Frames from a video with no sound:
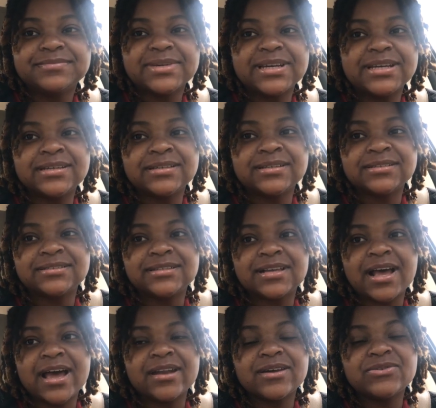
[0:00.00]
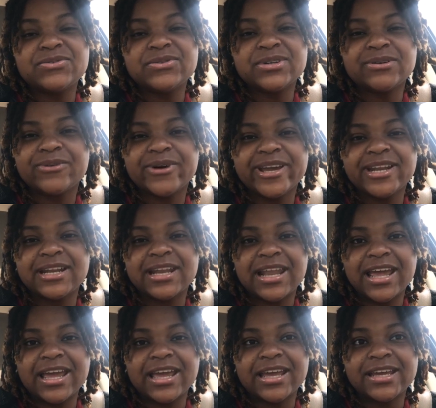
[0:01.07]
because I don't want to wait in
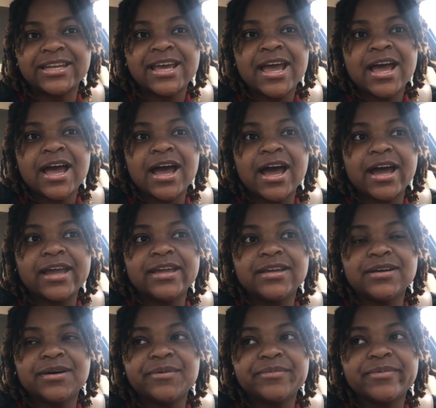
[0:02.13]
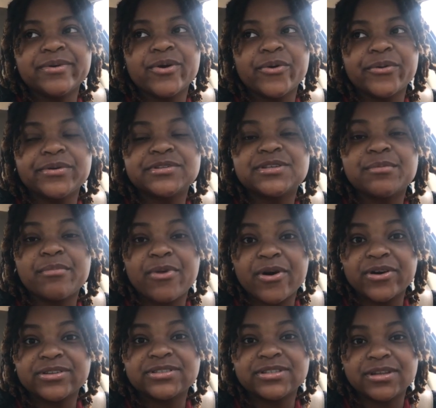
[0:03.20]
line. I am going to
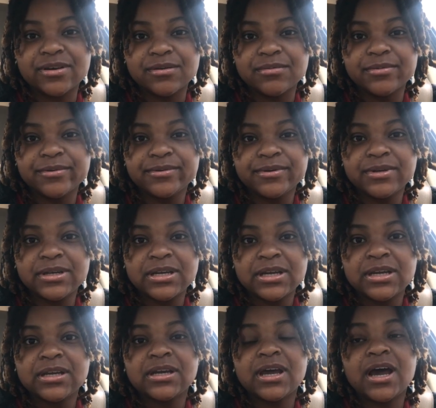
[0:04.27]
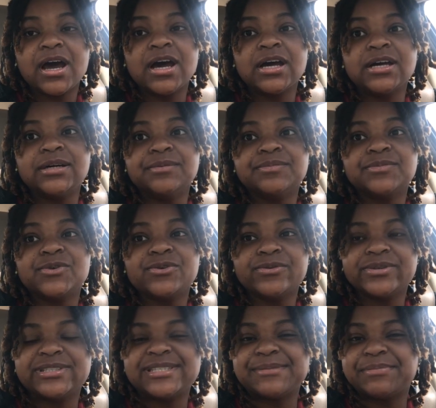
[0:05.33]
Barnes and Noble. I'm
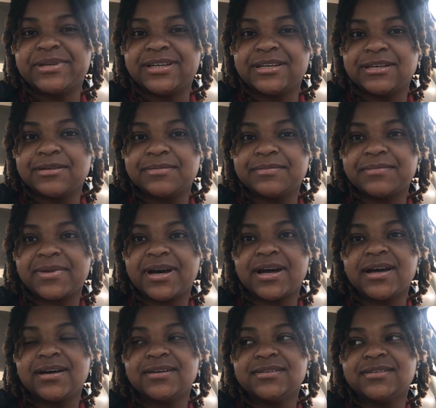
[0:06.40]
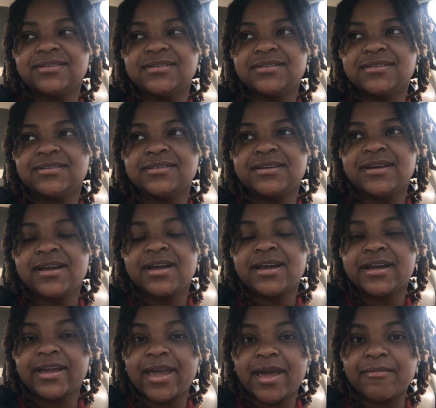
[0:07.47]
going to pick up my
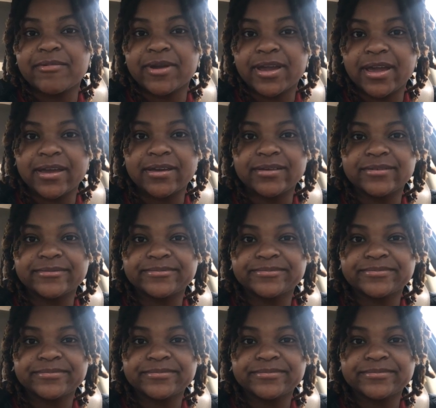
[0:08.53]
cap and gown.